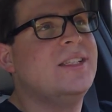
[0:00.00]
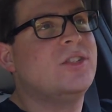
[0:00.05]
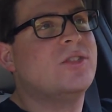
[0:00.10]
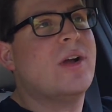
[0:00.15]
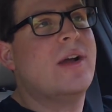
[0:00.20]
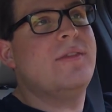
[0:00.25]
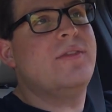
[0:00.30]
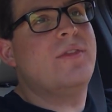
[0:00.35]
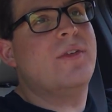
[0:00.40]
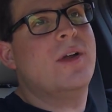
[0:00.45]
It
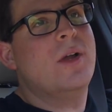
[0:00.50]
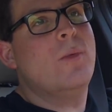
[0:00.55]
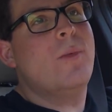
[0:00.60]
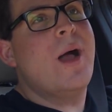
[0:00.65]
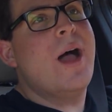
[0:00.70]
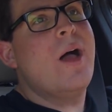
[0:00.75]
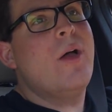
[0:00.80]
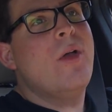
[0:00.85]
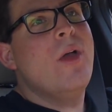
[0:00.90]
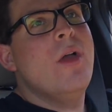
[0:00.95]
drives very
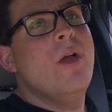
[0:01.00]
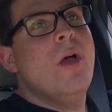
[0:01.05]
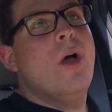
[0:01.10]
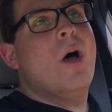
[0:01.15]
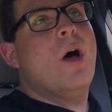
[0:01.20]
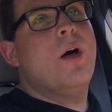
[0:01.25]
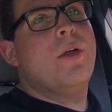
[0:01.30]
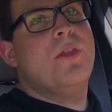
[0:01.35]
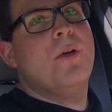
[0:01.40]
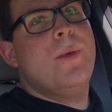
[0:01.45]
well,
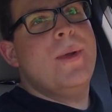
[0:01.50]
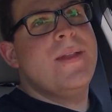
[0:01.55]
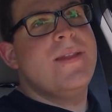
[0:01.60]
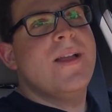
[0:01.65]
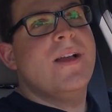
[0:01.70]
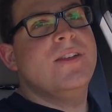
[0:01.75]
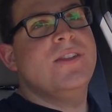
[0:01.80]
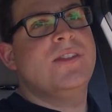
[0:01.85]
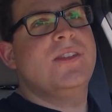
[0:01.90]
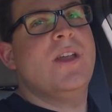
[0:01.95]
although it
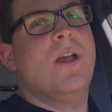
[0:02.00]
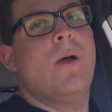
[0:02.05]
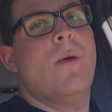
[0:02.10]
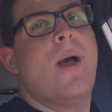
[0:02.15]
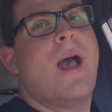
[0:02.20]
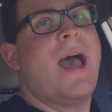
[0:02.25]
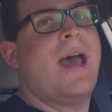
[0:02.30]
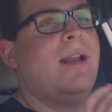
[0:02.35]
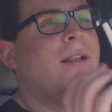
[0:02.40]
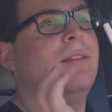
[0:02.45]
does
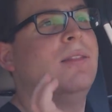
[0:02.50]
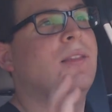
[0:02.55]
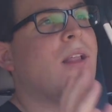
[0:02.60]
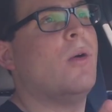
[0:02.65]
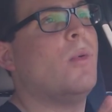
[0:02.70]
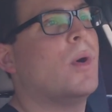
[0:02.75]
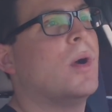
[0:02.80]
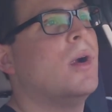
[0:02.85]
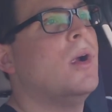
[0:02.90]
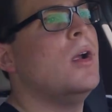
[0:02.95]
so at a
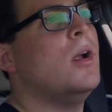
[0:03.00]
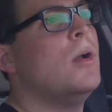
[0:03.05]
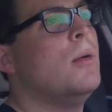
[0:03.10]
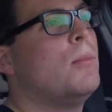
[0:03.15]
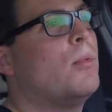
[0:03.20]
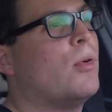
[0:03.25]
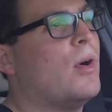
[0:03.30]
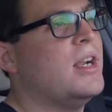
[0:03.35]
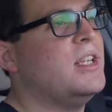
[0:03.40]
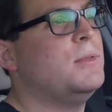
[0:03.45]
lower
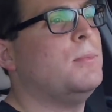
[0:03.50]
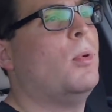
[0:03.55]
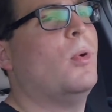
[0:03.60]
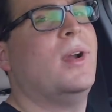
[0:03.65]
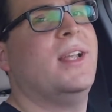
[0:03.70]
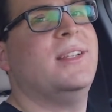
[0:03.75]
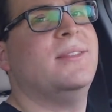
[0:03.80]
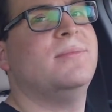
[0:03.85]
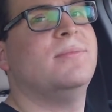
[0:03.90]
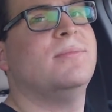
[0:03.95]
price point.